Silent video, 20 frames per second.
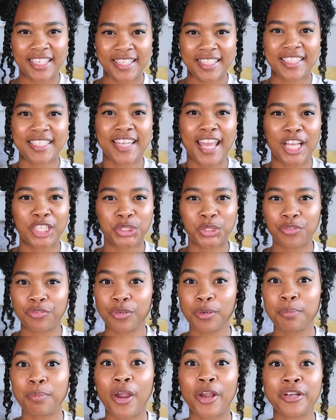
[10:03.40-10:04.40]
and it's natural
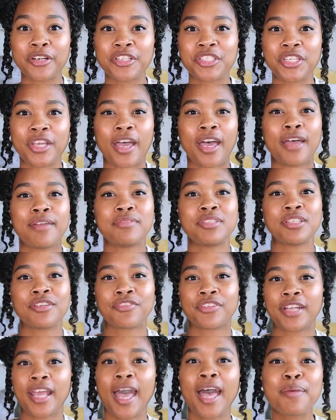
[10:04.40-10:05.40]
for partners to have
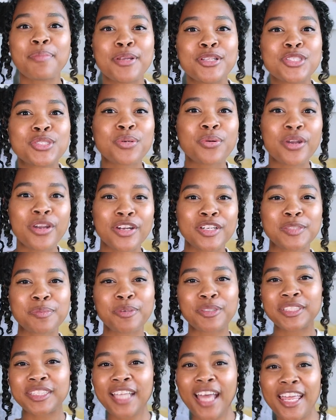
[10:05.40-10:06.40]
different habits, quirks,
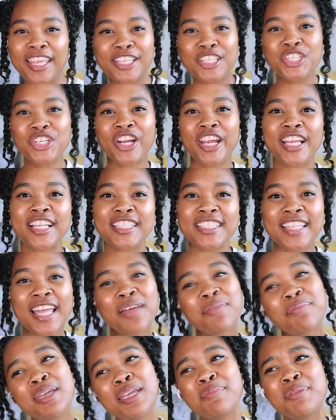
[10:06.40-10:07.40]
personality traits
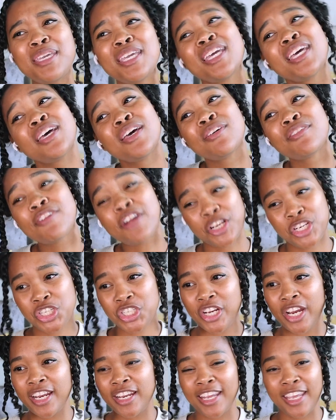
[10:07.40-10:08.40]
that may be
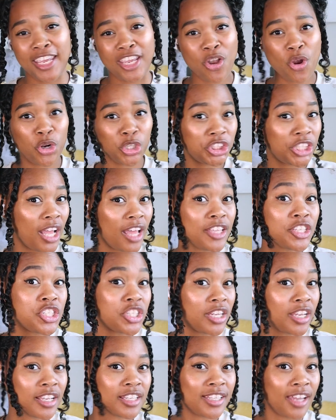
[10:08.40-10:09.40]
frustrating or
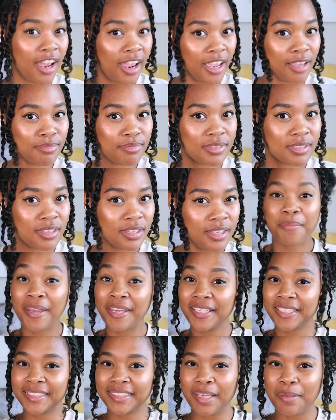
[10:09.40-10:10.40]
challenging at times. By
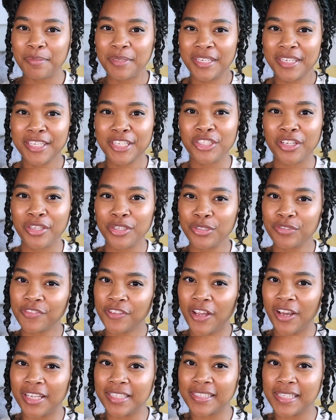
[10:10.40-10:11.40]
accepting each other's
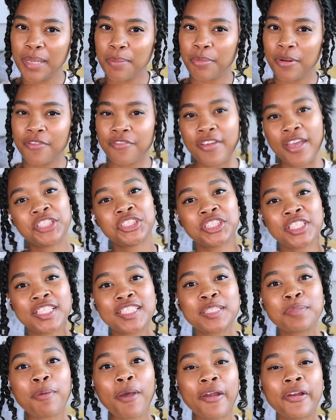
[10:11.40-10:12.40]
flaws and
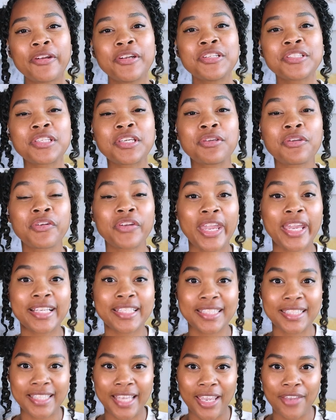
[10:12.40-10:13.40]
imperfections, partners can create
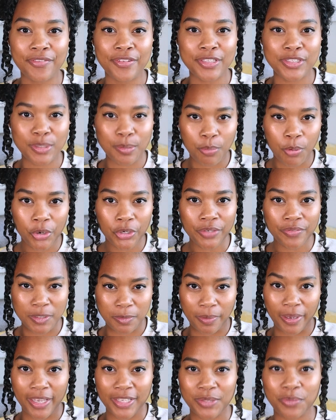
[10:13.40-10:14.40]
a safe and supportive
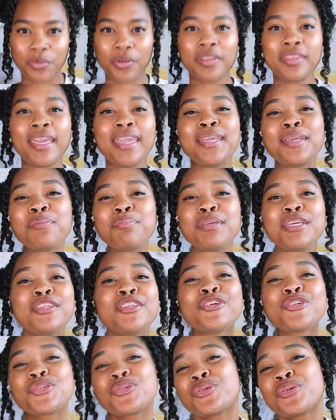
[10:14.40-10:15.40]
space where they can be
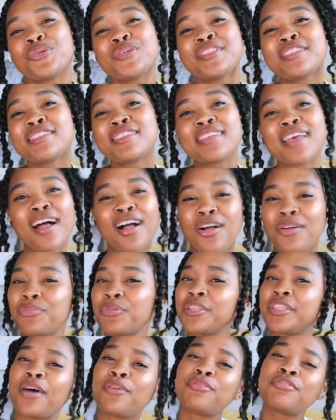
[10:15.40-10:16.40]
their true self
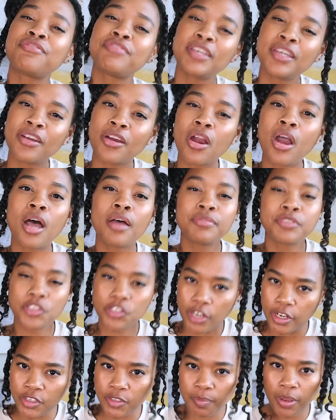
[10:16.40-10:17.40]
without fear of
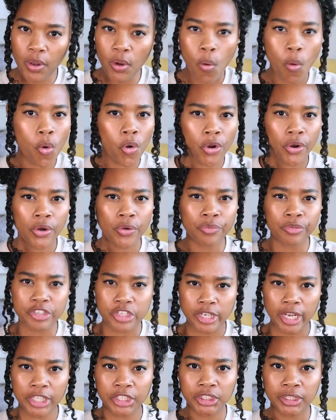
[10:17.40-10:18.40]
judgment or
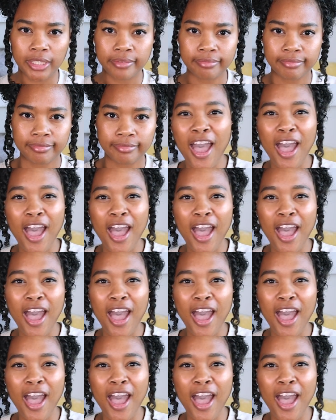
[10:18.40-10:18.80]
rejection.